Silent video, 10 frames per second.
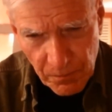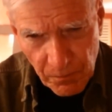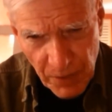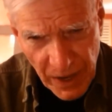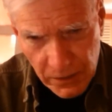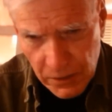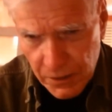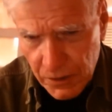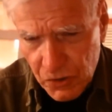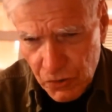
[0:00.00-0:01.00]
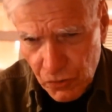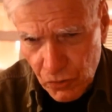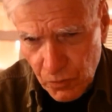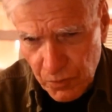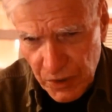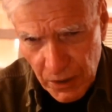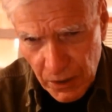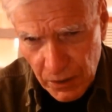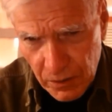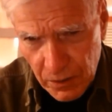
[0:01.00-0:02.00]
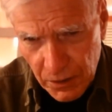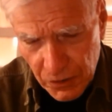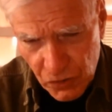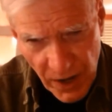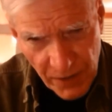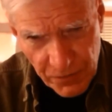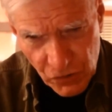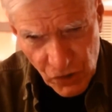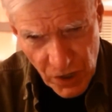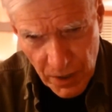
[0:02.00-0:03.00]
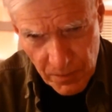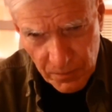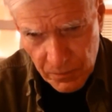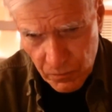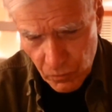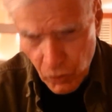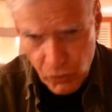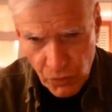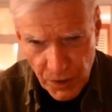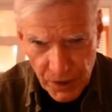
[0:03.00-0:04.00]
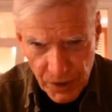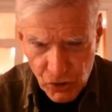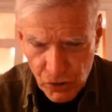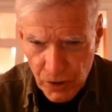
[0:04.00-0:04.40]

badly to being in a traffic jam, road rage.